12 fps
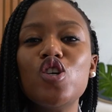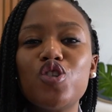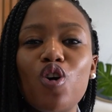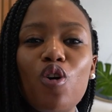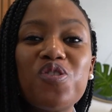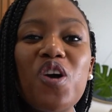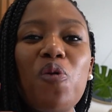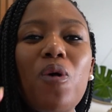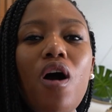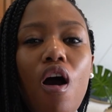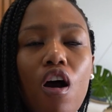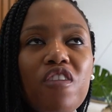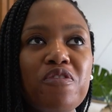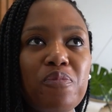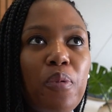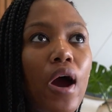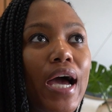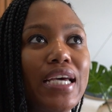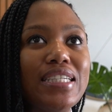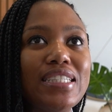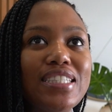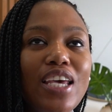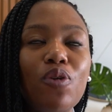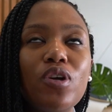So they were half
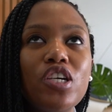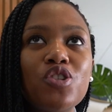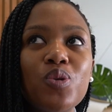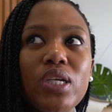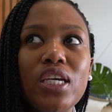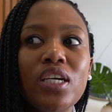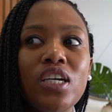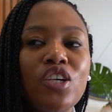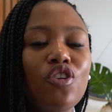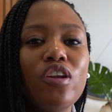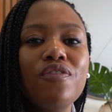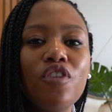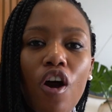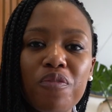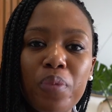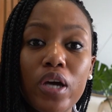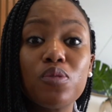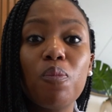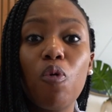price. They were literally not even half price,